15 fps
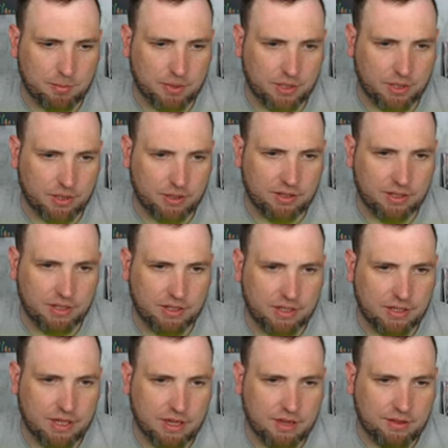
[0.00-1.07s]
here
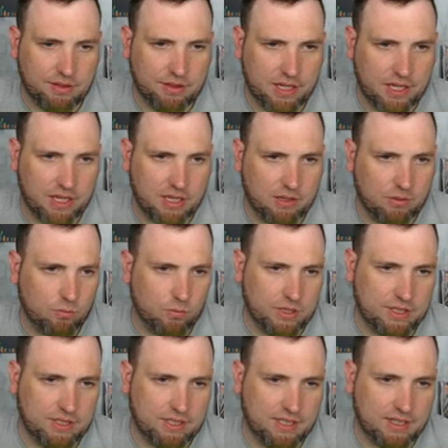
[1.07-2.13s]
than we
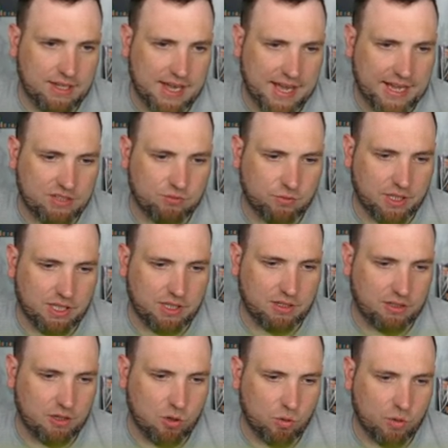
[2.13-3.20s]
did last week.
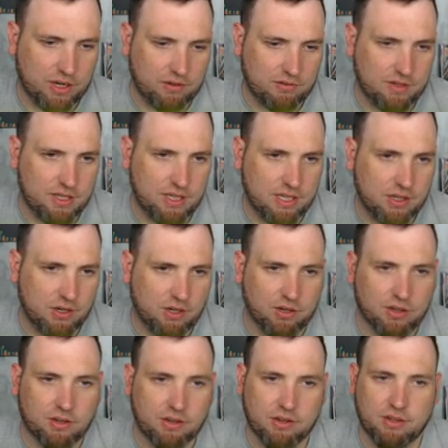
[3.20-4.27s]
Nowhere
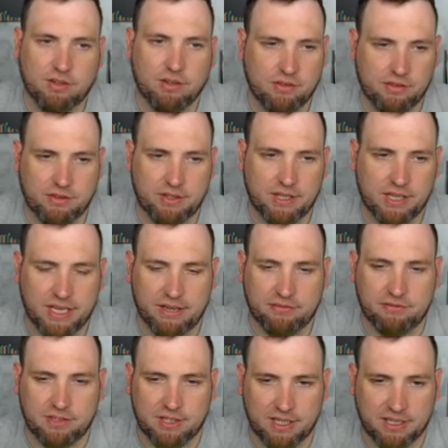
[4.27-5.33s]
near the
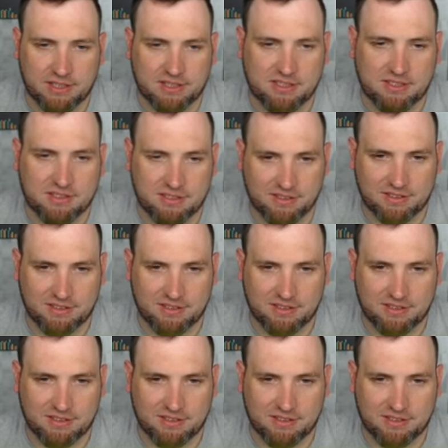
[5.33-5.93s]
death decks